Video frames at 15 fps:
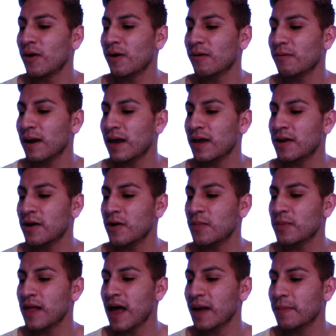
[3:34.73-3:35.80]
Oregano,
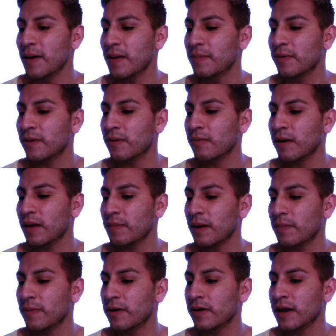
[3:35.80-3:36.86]
black pepper, white
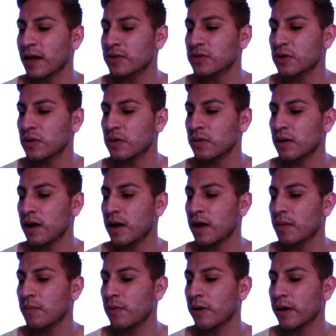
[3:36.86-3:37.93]
pepper, natural uh,
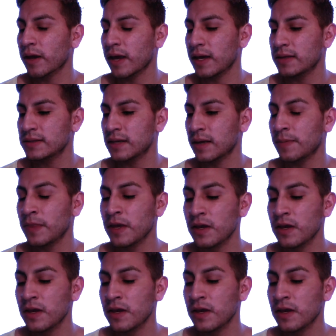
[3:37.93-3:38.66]
pork casing.